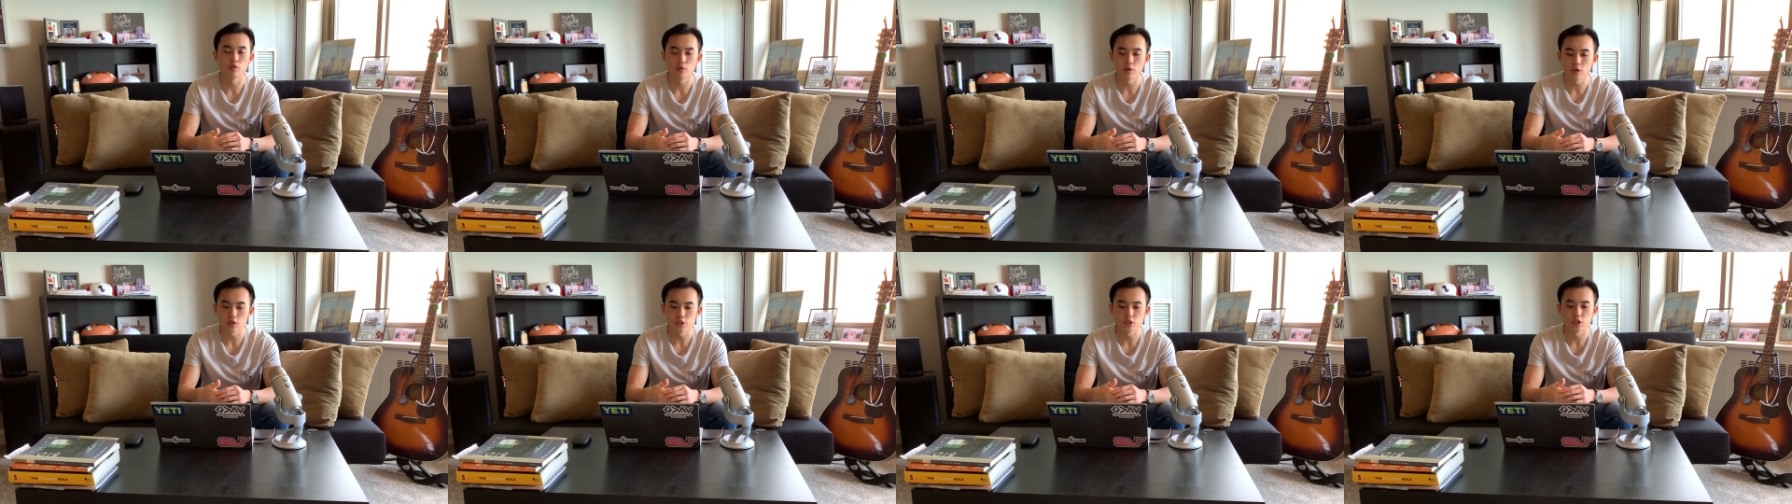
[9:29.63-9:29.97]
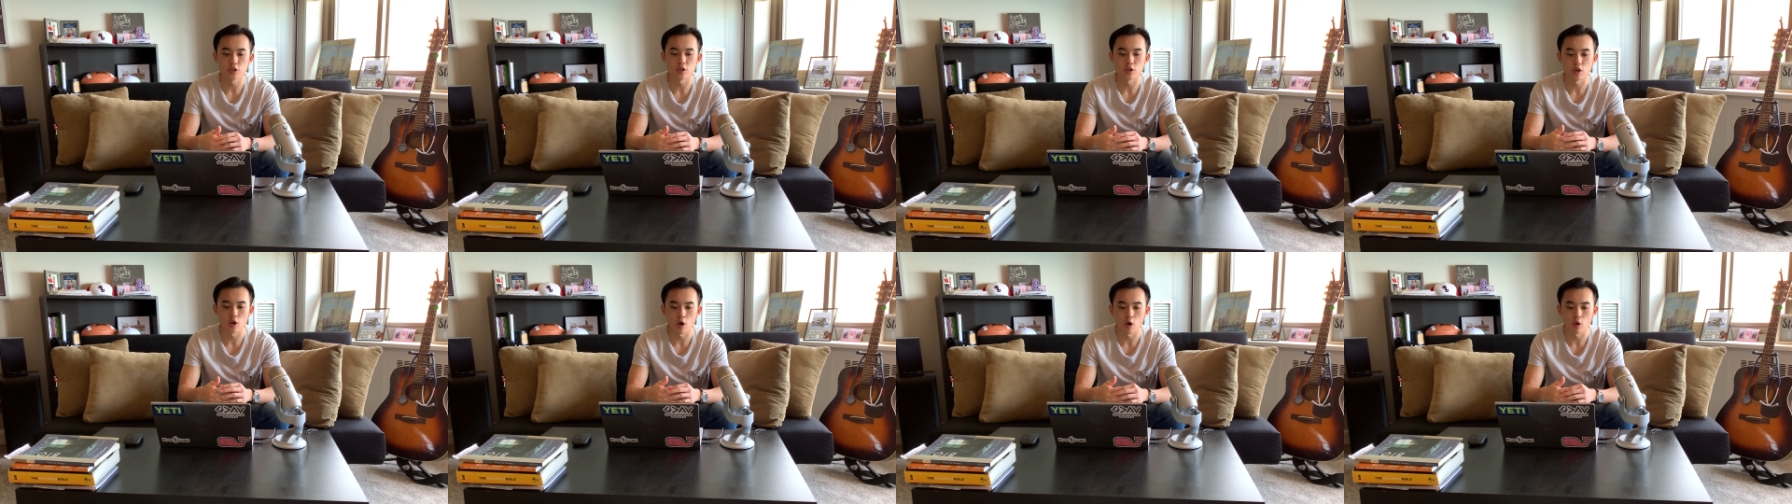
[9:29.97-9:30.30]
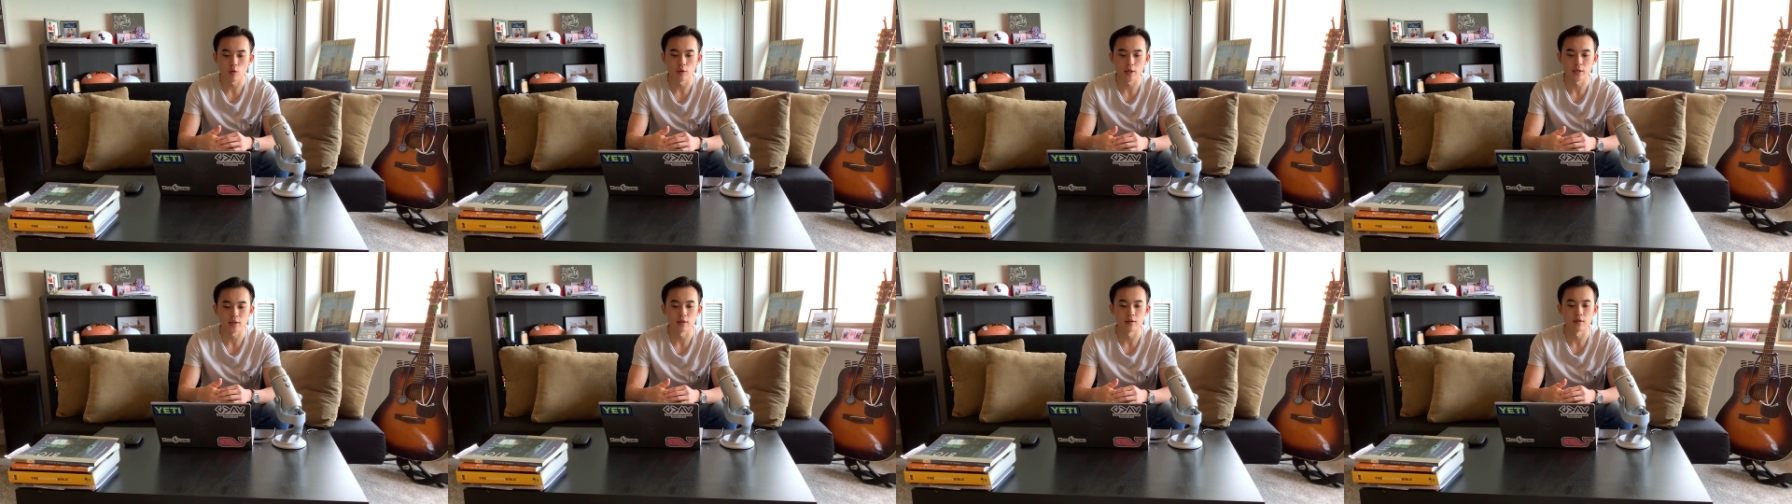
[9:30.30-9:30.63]
you really should know
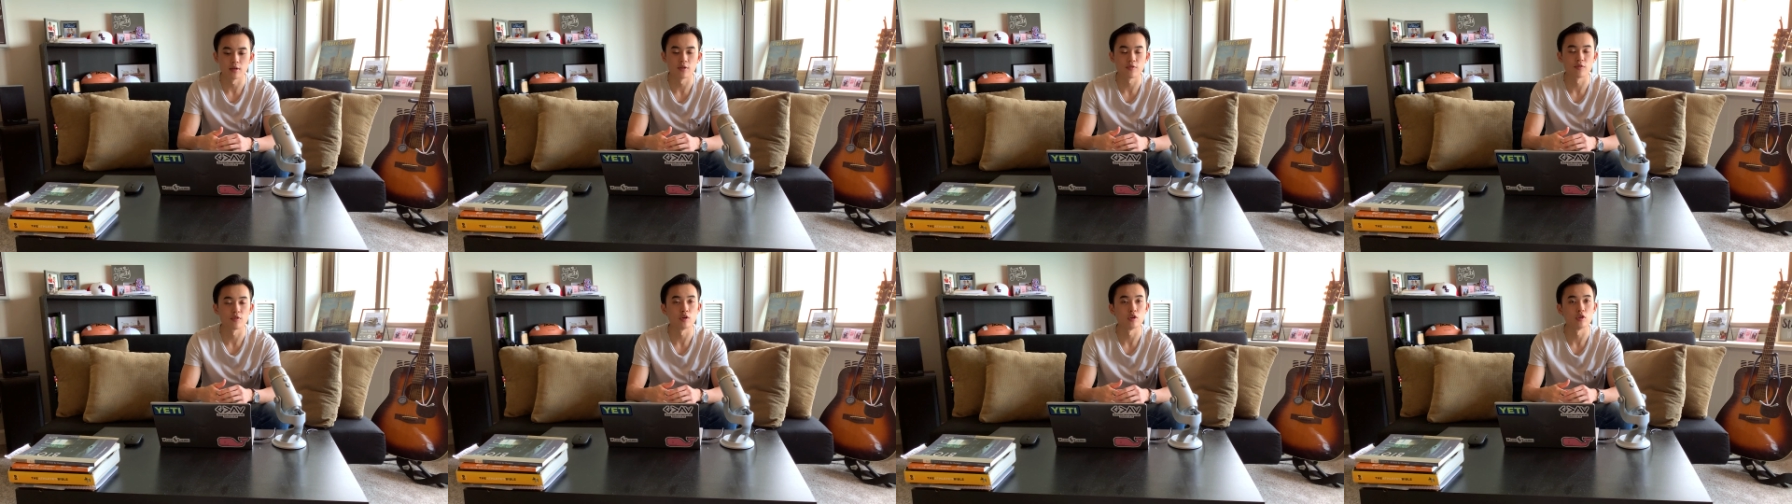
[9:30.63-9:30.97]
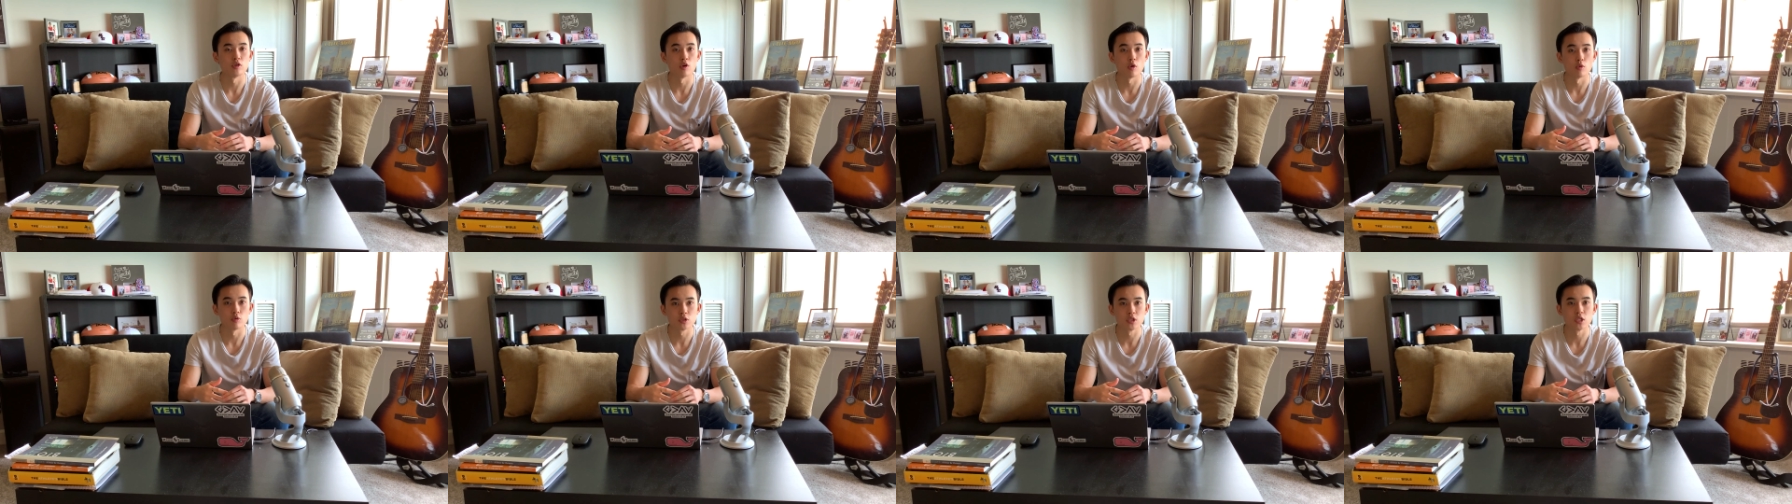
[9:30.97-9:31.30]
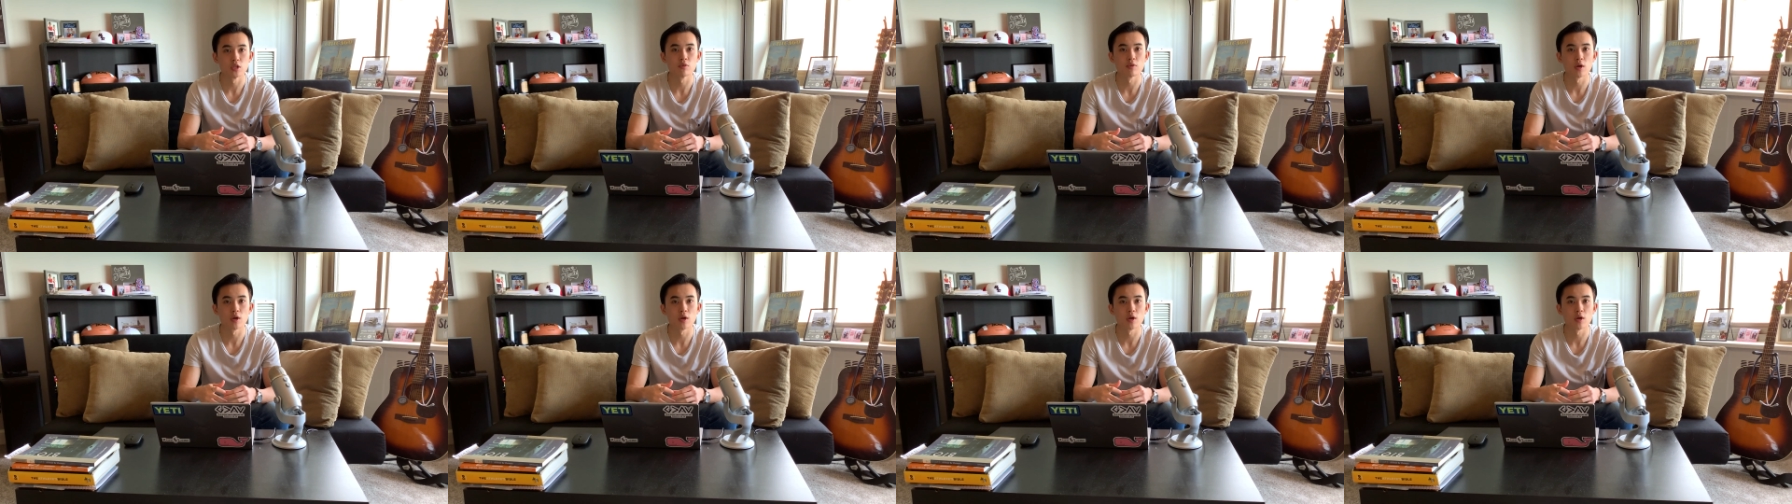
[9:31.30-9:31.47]
like the different dosing